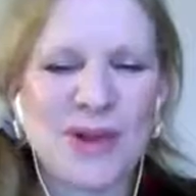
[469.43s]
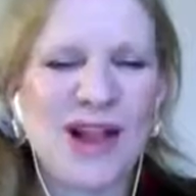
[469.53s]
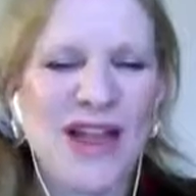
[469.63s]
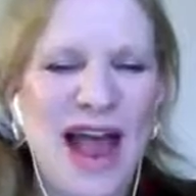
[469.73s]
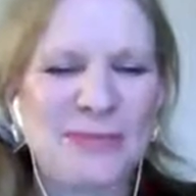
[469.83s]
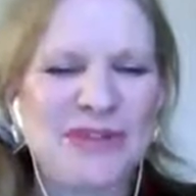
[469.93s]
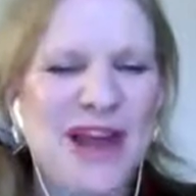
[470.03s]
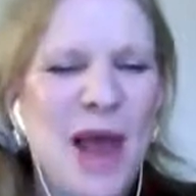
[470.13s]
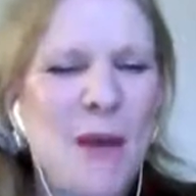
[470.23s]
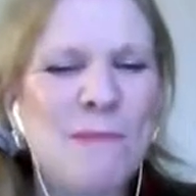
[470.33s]
collapsed.
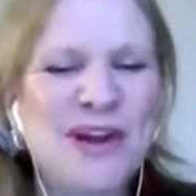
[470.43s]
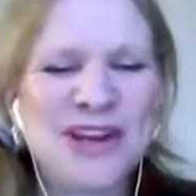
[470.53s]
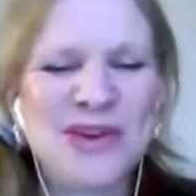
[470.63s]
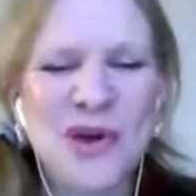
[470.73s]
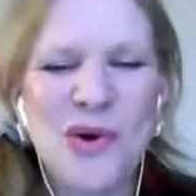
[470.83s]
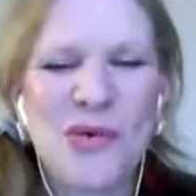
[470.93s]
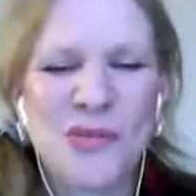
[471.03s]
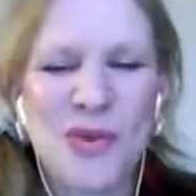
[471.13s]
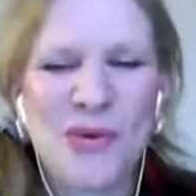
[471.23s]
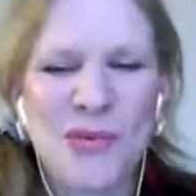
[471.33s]
But,
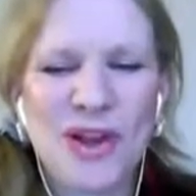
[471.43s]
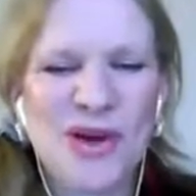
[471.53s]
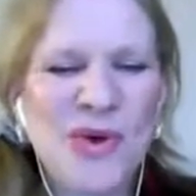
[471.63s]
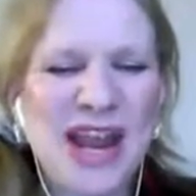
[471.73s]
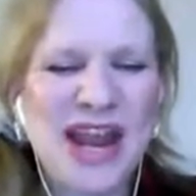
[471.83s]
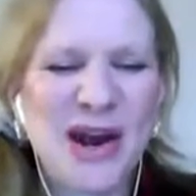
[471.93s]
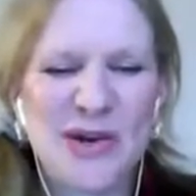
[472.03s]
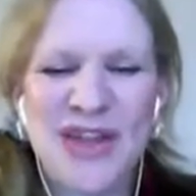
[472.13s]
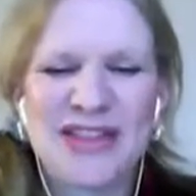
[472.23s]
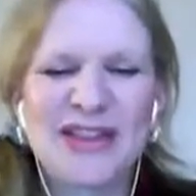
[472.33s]
when you
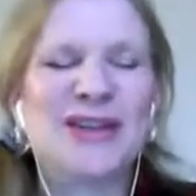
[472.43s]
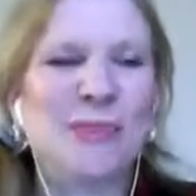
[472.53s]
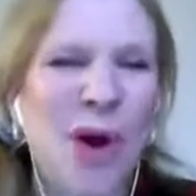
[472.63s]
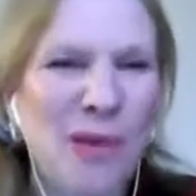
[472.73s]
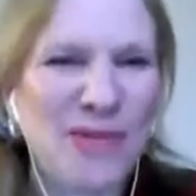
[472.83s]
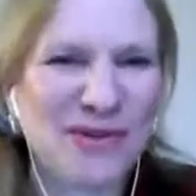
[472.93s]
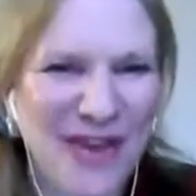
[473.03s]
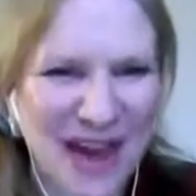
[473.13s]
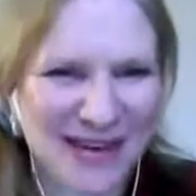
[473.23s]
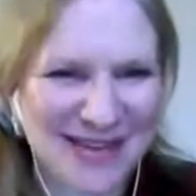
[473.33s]
hear that the Department of
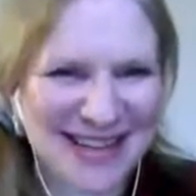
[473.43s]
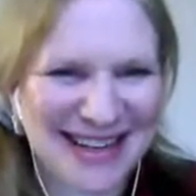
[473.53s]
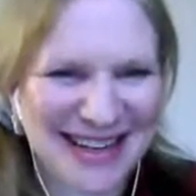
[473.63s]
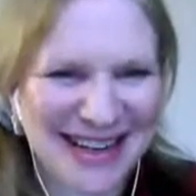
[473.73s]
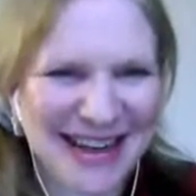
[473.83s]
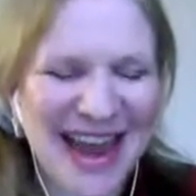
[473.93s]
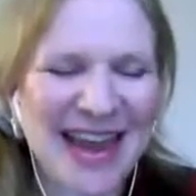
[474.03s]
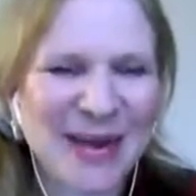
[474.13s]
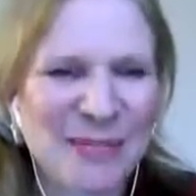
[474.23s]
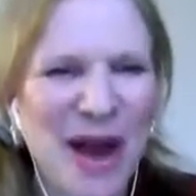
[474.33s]
Energy,
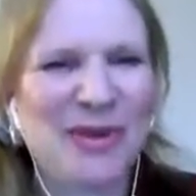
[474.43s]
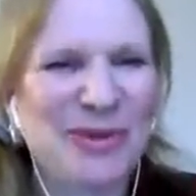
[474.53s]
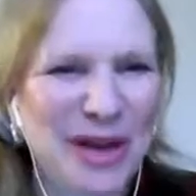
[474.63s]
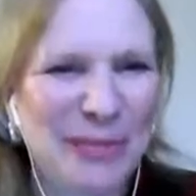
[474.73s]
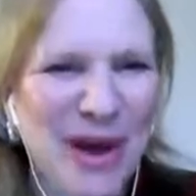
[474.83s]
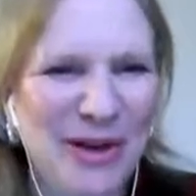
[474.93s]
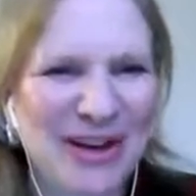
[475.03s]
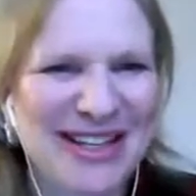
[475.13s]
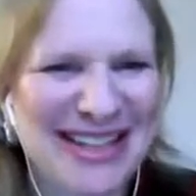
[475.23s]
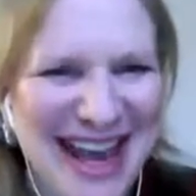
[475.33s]
headed by Rick
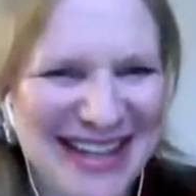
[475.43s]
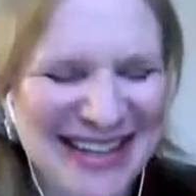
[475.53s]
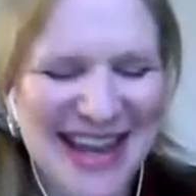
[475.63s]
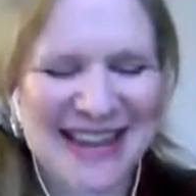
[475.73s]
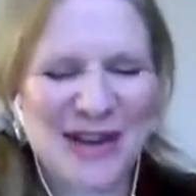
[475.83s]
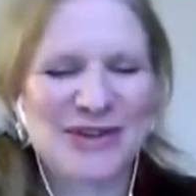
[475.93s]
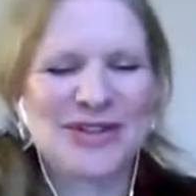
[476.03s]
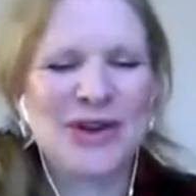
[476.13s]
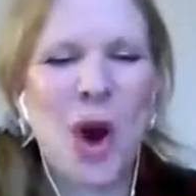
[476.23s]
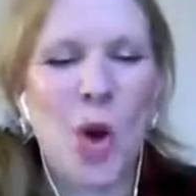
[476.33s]
Perry, says that there's
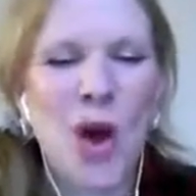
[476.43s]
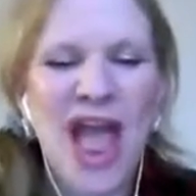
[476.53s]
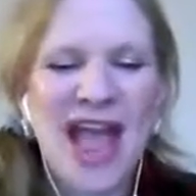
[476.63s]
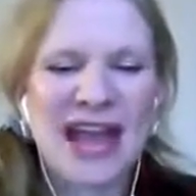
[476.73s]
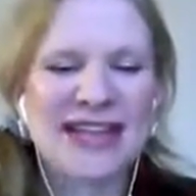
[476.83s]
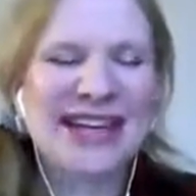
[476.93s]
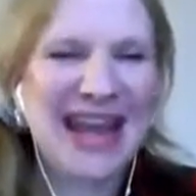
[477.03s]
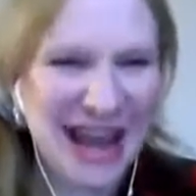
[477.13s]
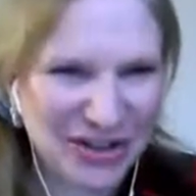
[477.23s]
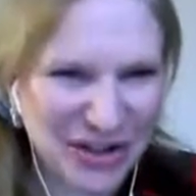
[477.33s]
no
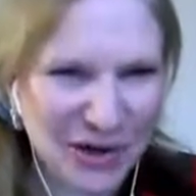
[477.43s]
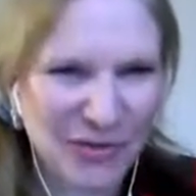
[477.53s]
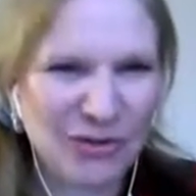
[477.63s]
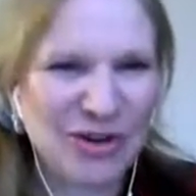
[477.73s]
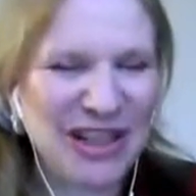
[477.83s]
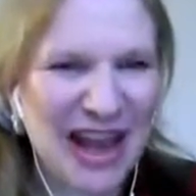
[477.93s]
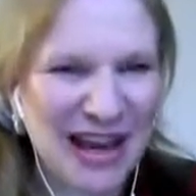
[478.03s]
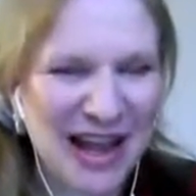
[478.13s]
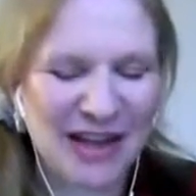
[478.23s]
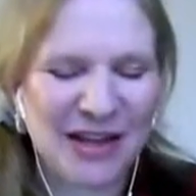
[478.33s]
indication of a
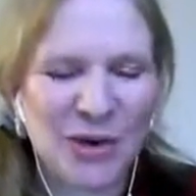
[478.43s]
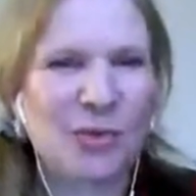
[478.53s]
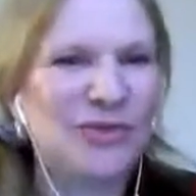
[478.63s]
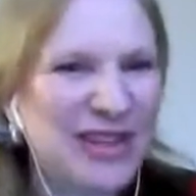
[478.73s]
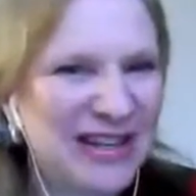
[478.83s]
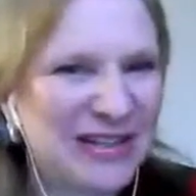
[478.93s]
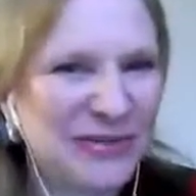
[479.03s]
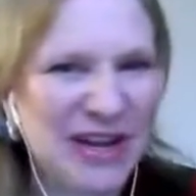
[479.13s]
release of